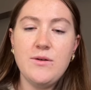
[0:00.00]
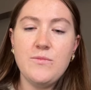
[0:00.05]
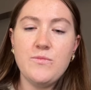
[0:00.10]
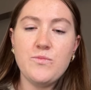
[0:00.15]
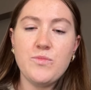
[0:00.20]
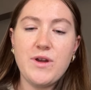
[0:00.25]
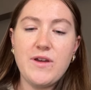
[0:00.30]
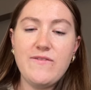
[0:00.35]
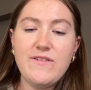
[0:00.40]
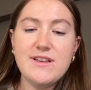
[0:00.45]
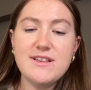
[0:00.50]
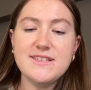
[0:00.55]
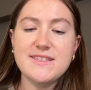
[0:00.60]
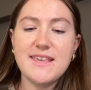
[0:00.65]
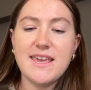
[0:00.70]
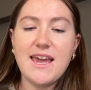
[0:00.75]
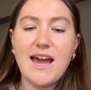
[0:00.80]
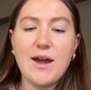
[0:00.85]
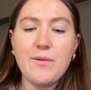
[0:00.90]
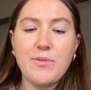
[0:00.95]

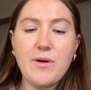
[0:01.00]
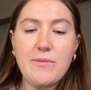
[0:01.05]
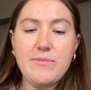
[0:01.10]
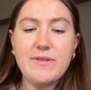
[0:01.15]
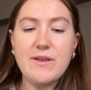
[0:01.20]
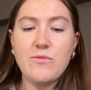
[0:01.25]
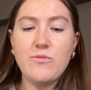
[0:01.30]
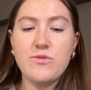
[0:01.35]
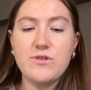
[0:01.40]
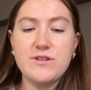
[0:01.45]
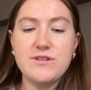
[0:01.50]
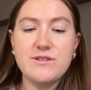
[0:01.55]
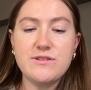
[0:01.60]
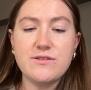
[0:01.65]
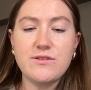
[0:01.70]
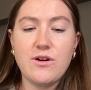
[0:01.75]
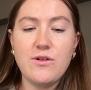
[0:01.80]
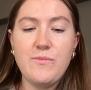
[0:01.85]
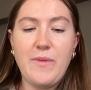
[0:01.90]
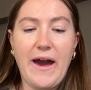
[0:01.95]
Previously, I probably
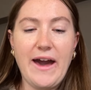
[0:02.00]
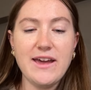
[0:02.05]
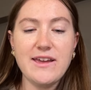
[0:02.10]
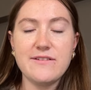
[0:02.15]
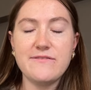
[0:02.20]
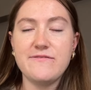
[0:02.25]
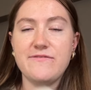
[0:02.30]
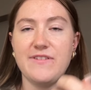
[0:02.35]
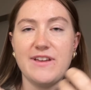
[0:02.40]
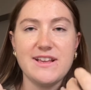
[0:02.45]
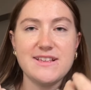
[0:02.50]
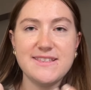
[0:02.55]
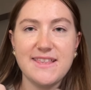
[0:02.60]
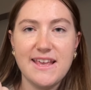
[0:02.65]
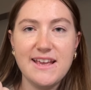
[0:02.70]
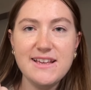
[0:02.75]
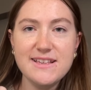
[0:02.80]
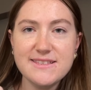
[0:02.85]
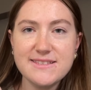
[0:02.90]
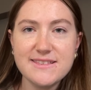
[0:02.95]
wouldn't go back and fix
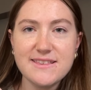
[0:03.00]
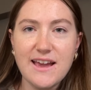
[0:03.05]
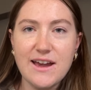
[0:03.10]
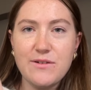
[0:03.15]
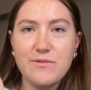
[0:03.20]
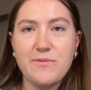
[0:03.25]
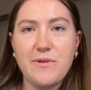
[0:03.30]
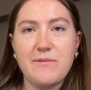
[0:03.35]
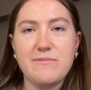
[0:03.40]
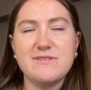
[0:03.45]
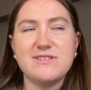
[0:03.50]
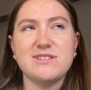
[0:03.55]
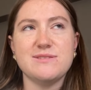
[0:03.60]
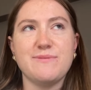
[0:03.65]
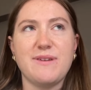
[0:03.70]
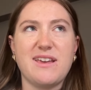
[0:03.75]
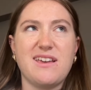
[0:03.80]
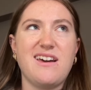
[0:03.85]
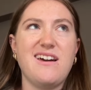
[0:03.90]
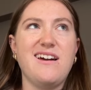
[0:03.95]
this. I would probably just
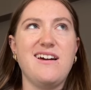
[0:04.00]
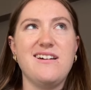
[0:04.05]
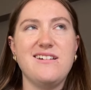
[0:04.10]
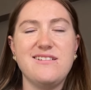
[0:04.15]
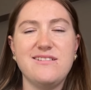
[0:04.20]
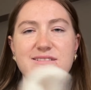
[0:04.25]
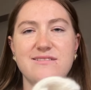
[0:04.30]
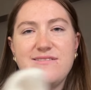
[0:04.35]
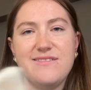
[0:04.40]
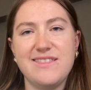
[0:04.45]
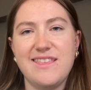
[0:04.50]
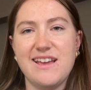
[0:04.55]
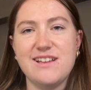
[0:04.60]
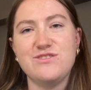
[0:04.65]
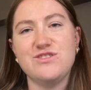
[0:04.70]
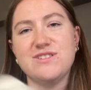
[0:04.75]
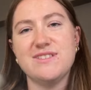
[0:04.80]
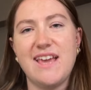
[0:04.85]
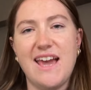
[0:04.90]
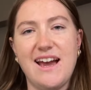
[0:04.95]
be like, they're
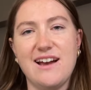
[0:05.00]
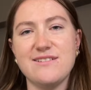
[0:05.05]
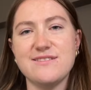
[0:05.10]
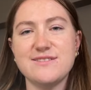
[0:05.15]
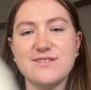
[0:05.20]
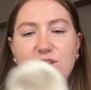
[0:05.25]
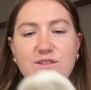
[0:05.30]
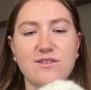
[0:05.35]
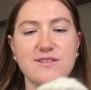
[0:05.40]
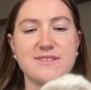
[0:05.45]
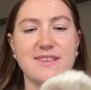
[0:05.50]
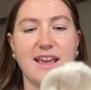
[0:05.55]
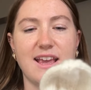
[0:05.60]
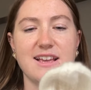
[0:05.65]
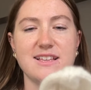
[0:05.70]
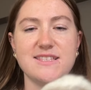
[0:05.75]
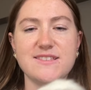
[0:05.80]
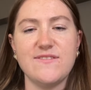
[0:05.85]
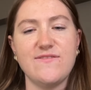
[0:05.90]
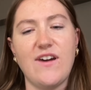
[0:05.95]
just house socks, like
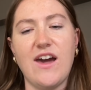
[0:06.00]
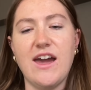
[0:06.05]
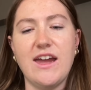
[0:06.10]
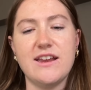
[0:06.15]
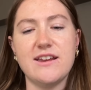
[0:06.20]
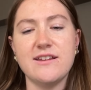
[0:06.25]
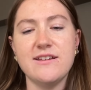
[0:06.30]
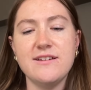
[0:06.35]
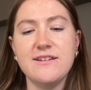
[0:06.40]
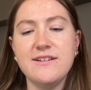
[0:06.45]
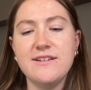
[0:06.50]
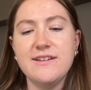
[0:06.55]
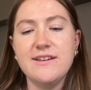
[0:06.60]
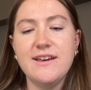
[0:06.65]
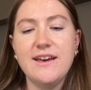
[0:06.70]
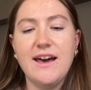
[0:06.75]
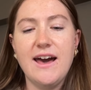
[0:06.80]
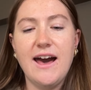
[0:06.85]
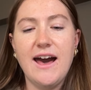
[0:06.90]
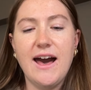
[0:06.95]
it's fine.
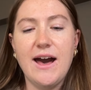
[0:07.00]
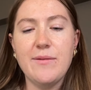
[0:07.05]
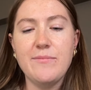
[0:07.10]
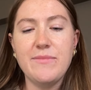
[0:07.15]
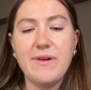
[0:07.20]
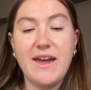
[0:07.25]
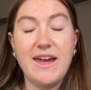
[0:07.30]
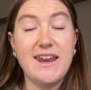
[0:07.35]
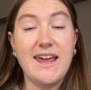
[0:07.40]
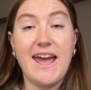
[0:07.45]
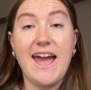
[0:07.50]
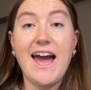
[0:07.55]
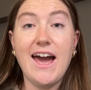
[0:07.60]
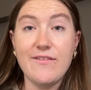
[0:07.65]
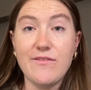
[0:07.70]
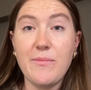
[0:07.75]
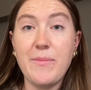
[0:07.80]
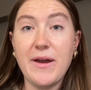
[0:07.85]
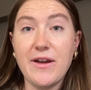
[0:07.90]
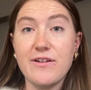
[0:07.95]
And I
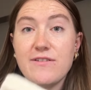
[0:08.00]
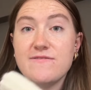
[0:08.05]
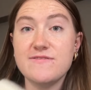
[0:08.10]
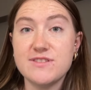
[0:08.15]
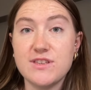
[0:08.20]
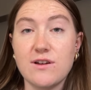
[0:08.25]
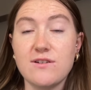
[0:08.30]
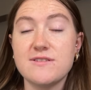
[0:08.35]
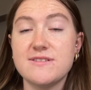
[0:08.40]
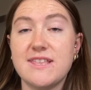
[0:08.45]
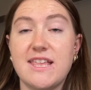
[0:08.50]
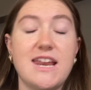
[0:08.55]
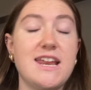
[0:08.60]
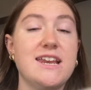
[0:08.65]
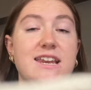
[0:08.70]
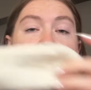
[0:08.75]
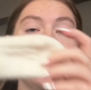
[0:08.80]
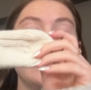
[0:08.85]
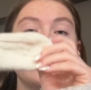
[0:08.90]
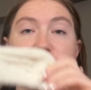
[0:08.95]
have a pair of socks that I
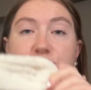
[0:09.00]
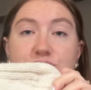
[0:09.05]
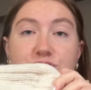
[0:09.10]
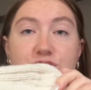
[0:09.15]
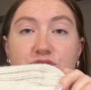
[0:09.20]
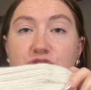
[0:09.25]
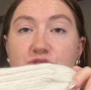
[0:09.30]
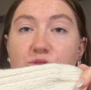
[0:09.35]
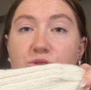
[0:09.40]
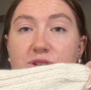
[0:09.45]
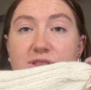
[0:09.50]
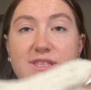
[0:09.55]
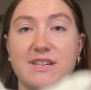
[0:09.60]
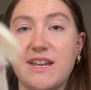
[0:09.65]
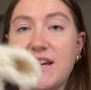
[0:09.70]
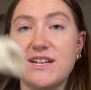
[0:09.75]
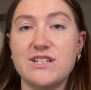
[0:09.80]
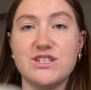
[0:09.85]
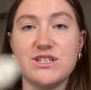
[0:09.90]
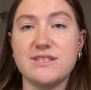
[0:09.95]
knit too short
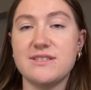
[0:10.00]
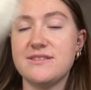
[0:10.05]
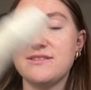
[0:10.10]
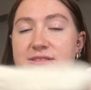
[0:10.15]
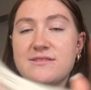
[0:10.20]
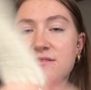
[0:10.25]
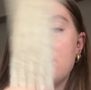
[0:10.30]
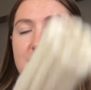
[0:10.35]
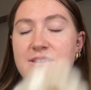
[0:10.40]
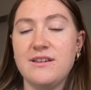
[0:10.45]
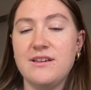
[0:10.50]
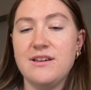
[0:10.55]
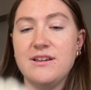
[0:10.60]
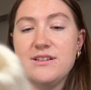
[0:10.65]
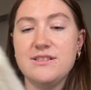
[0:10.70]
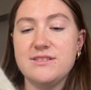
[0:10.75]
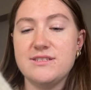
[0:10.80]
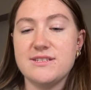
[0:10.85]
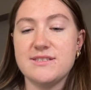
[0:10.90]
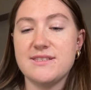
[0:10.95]
that I just
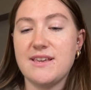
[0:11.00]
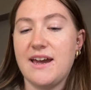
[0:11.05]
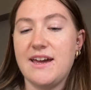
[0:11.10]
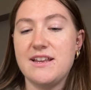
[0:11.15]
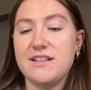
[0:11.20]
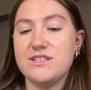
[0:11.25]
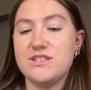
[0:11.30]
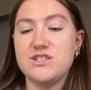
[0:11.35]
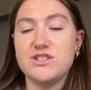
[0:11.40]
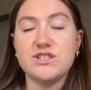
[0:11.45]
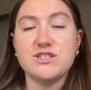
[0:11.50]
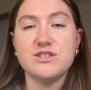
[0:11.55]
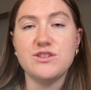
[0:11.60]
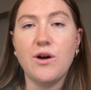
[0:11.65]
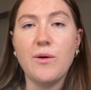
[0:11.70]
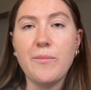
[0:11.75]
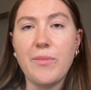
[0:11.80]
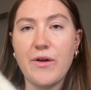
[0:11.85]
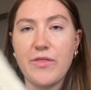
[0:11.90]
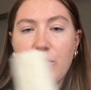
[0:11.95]
decided to just
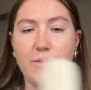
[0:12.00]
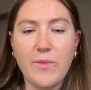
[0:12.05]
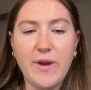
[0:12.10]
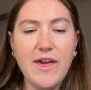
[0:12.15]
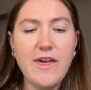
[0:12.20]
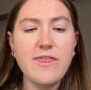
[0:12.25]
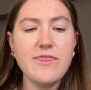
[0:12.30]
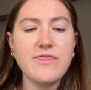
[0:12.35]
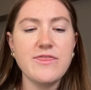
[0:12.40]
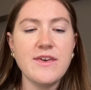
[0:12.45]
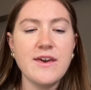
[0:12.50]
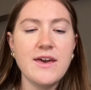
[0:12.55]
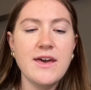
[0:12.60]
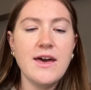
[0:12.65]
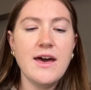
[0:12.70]
not bother with.